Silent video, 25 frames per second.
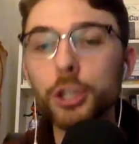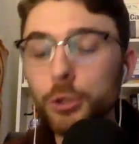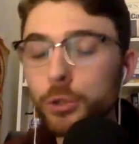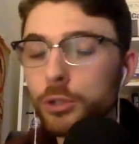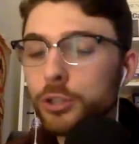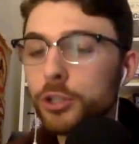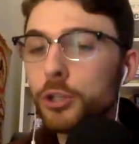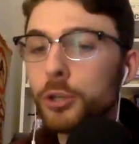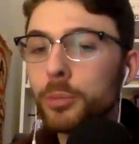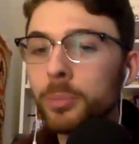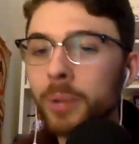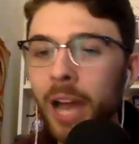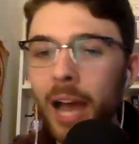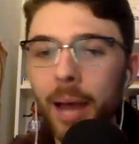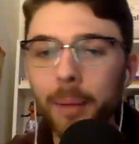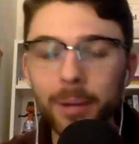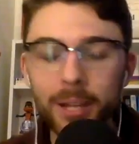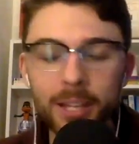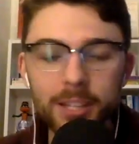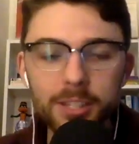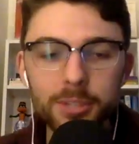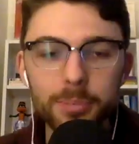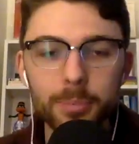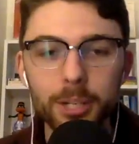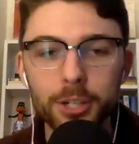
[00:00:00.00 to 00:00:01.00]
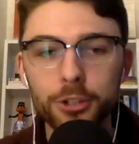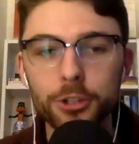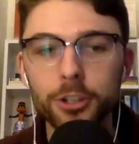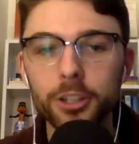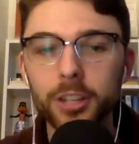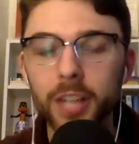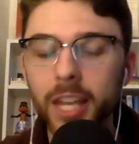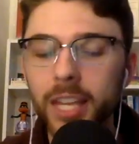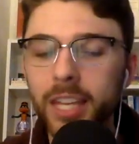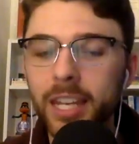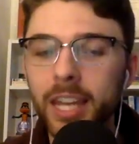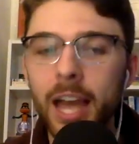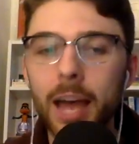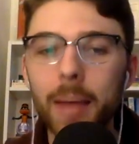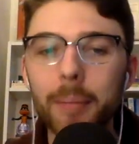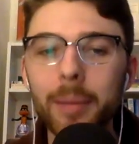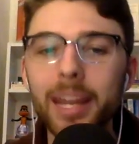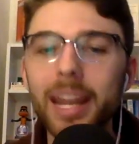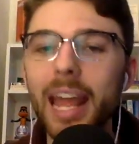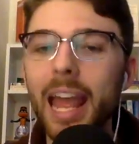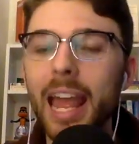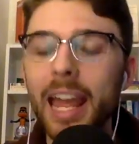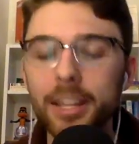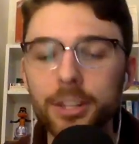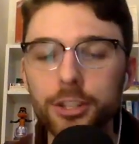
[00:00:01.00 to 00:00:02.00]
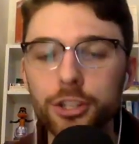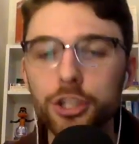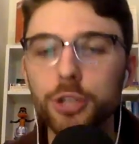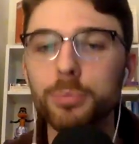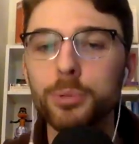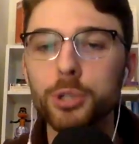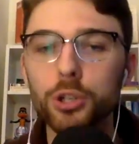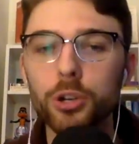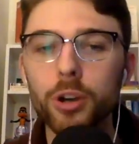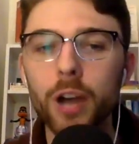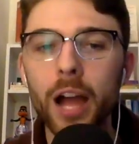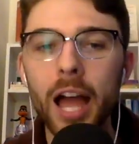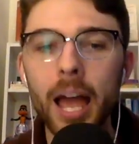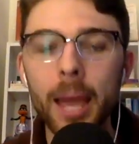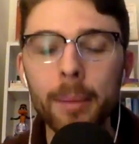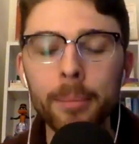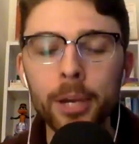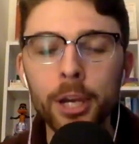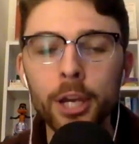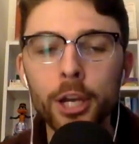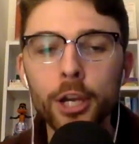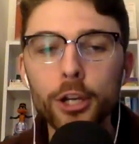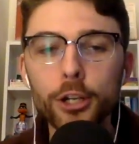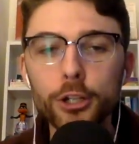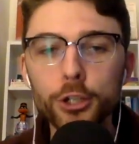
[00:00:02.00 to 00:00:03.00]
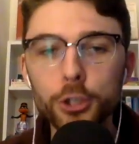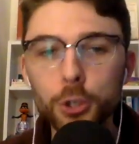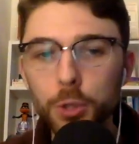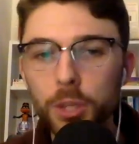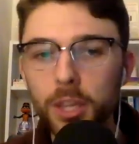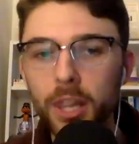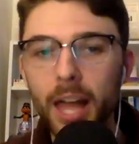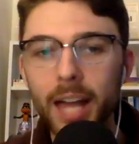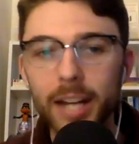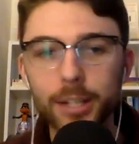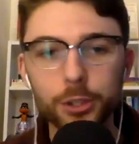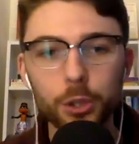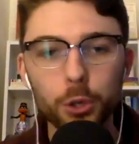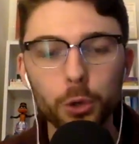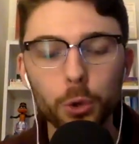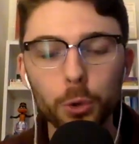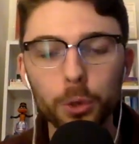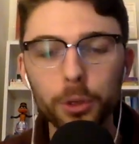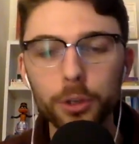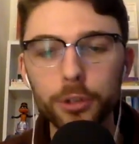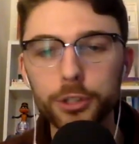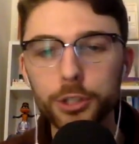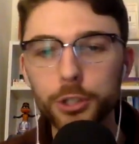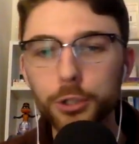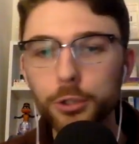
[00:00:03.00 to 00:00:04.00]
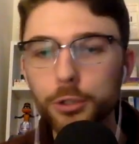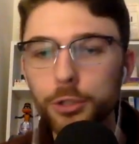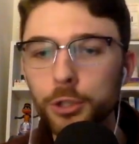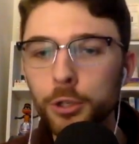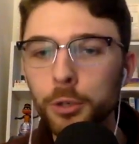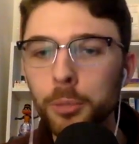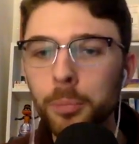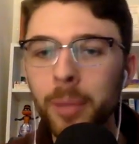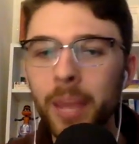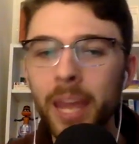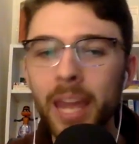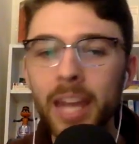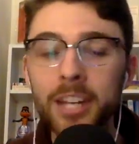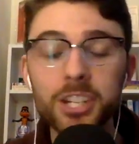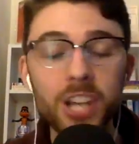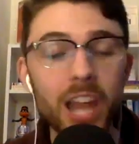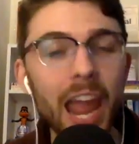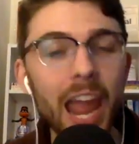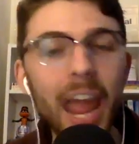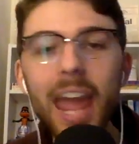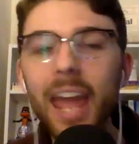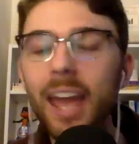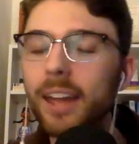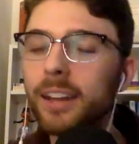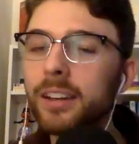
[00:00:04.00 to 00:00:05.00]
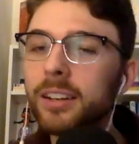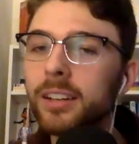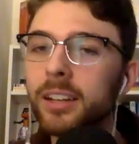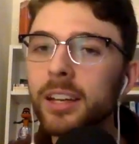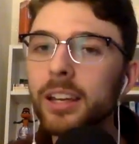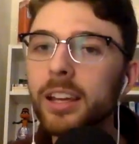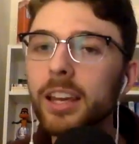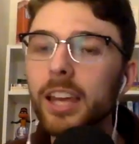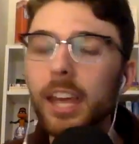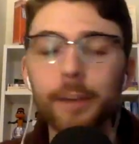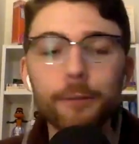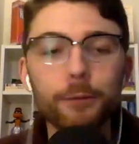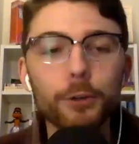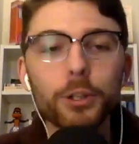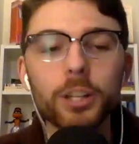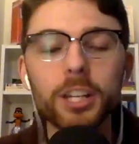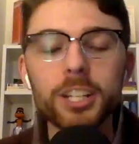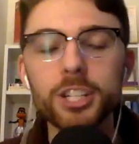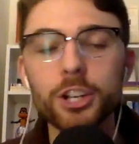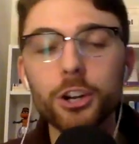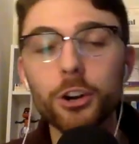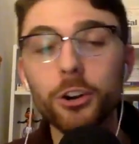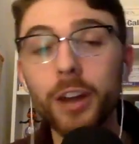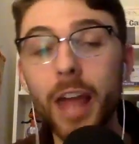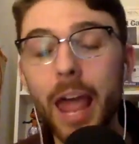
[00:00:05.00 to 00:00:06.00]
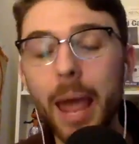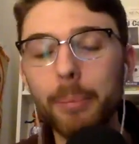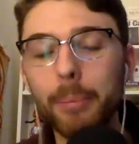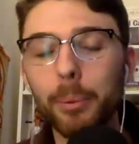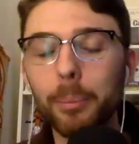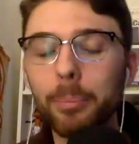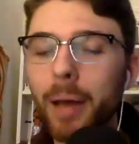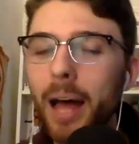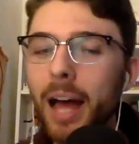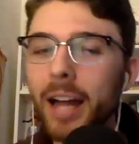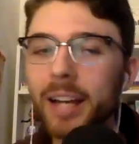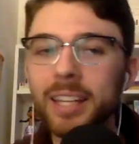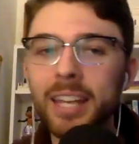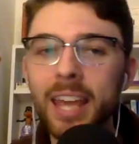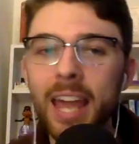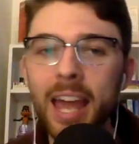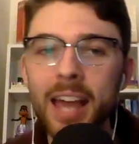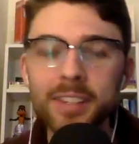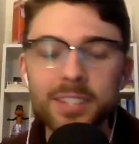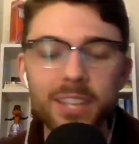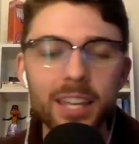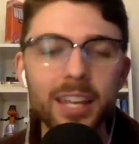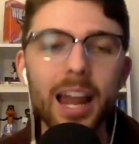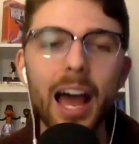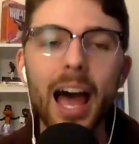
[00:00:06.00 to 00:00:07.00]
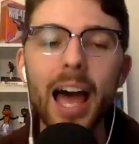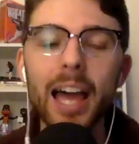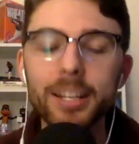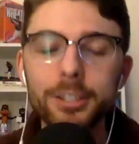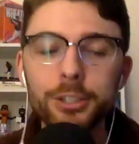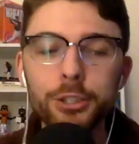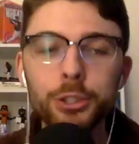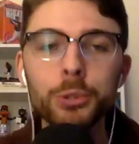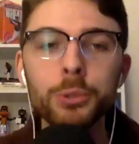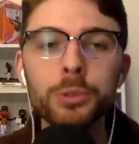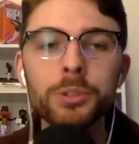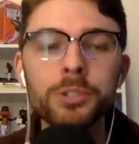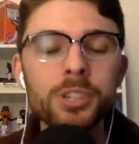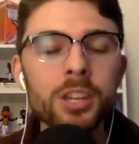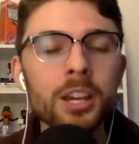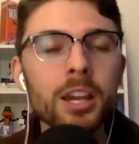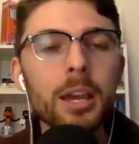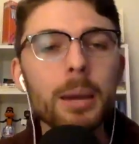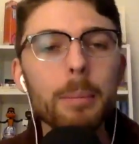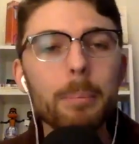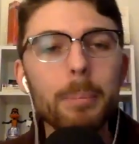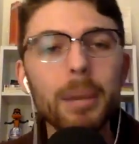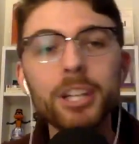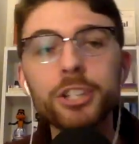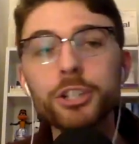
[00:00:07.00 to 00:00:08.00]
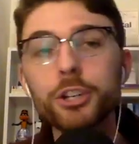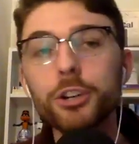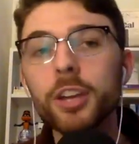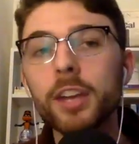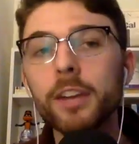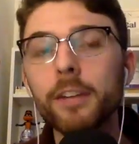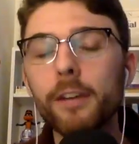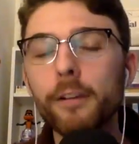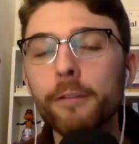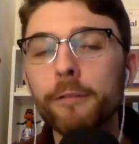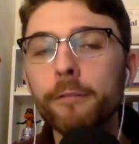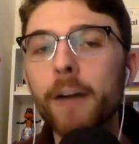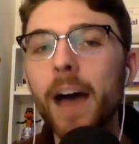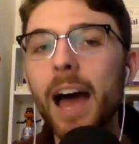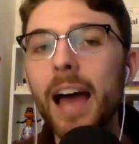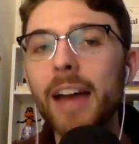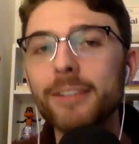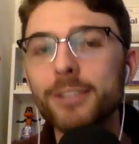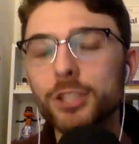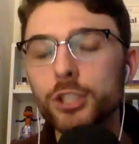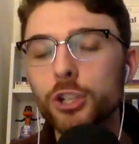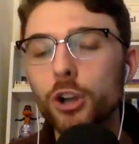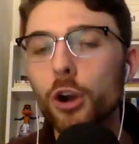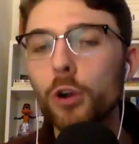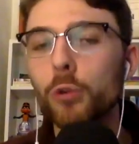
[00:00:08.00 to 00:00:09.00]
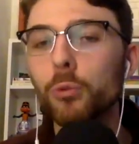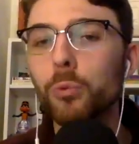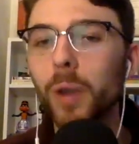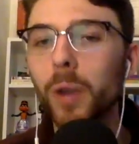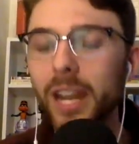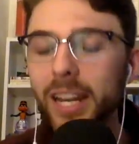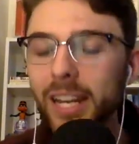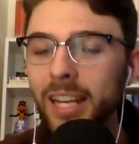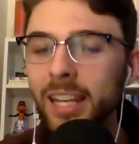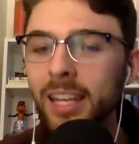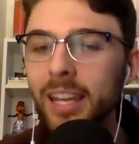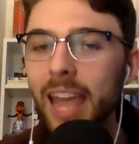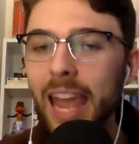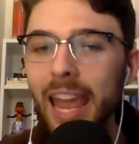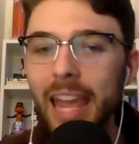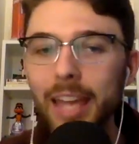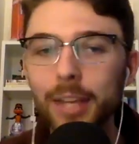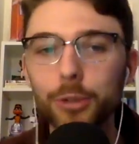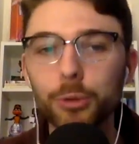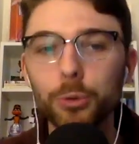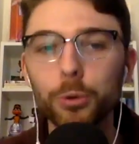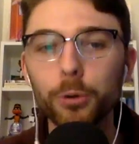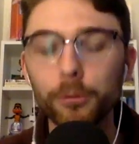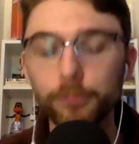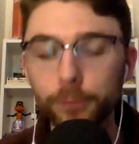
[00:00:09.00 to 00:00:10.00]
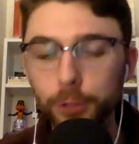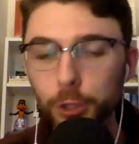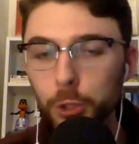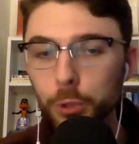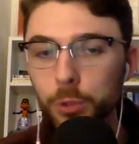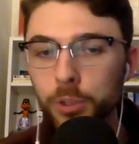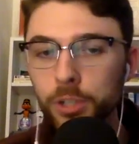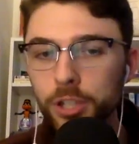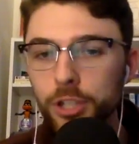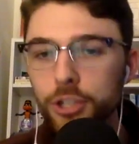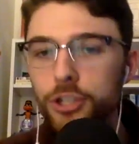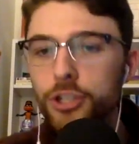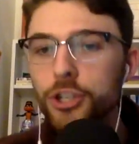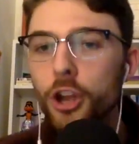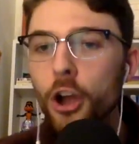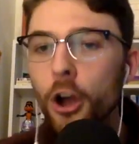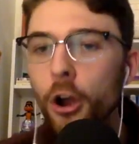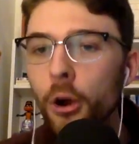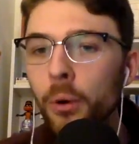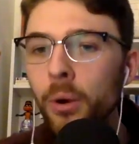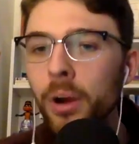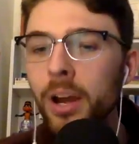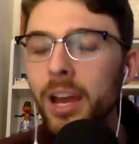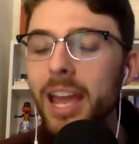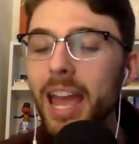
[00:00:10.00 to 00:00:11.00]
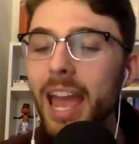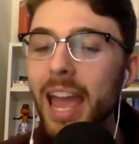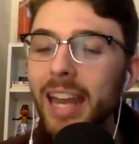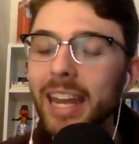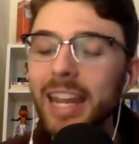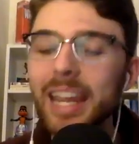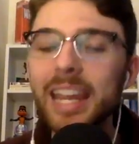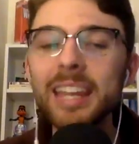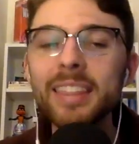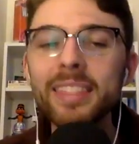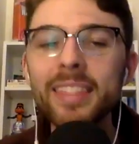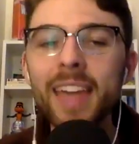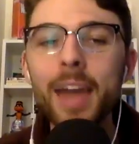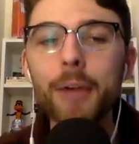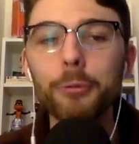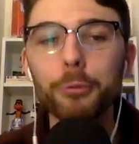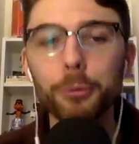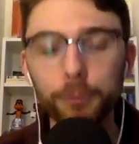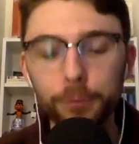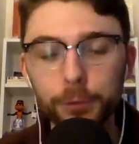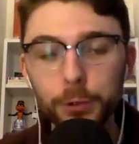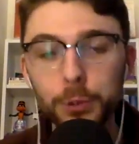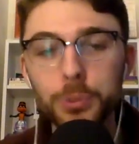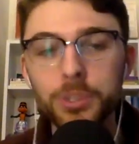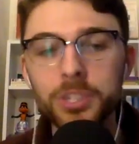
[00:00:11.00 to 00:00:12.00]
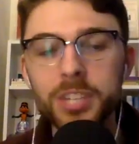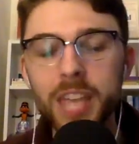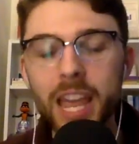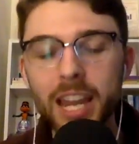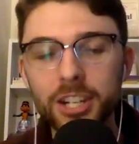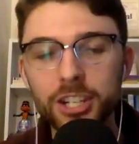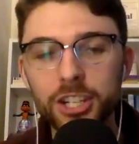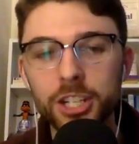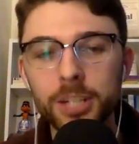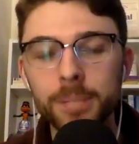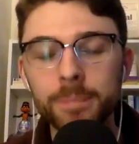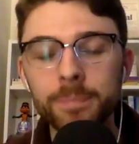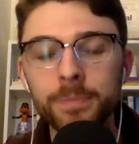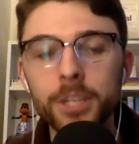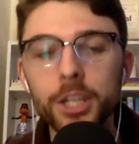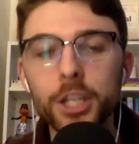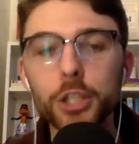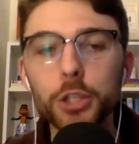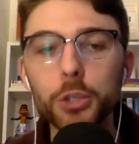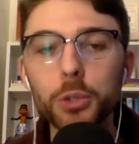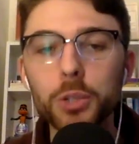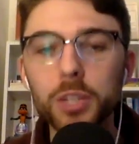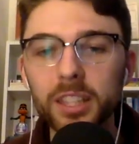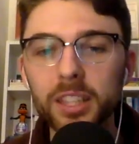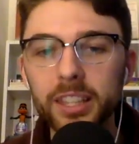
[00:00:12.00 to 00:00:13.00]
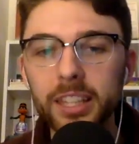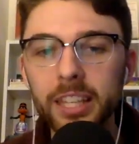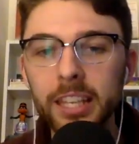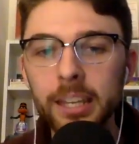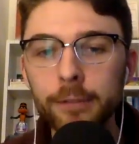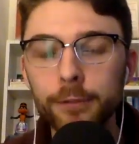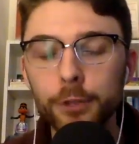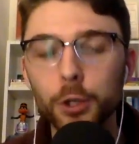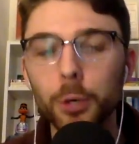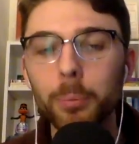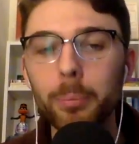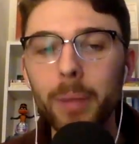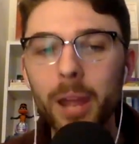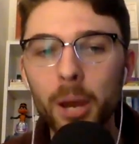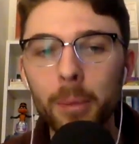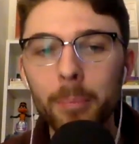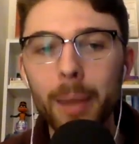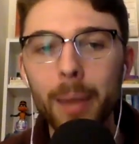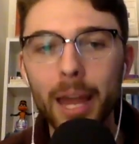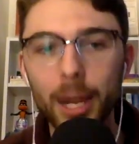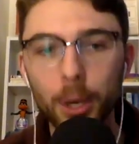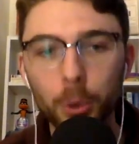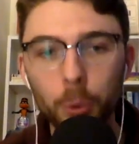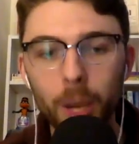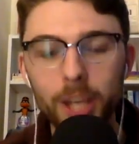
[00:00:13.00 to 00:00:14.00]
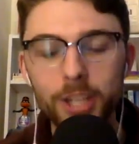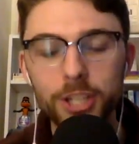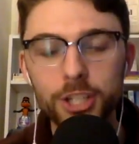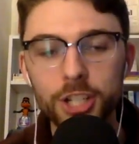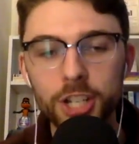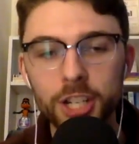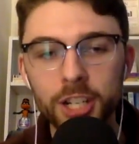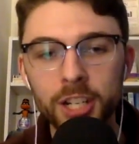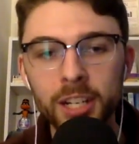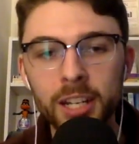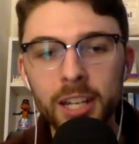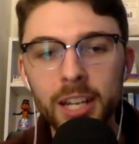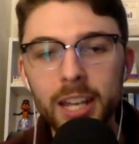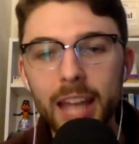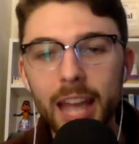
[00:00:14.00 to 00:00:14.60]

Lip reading: YouTube comments. Make sure to like, comment, and subscribe to the Locked On Orioles YouTube page. And if you're listening on Apple Podcasts and iTunes, make sure to give a 5-star rating and a review to the show. And in that review section, you can leave your mailbag question,